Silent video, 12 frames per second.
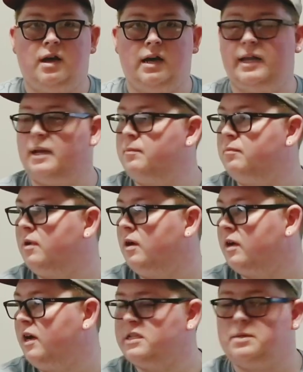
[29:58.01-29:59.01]
I like
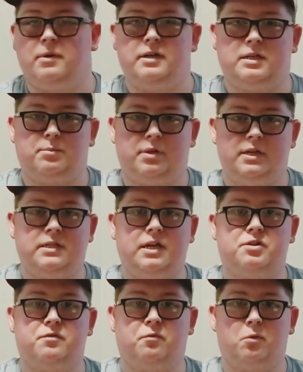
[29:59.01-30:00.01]
customizing
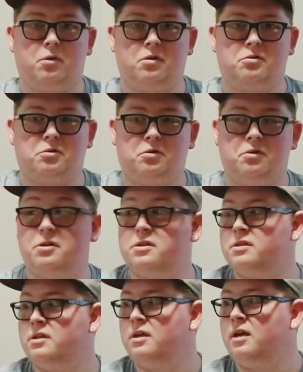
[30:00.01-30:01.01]
PlayStation 4
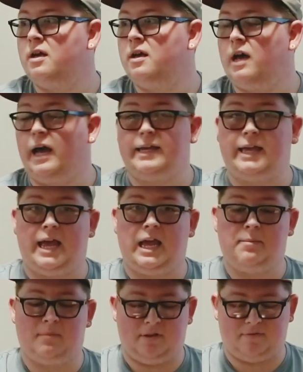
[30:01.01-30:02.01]
controllers. I
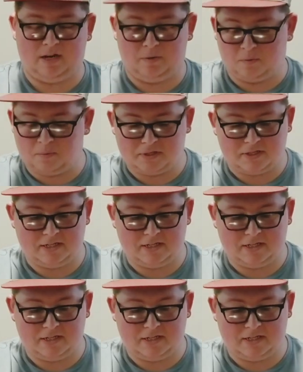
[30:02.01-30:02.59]
game. If anyone wants to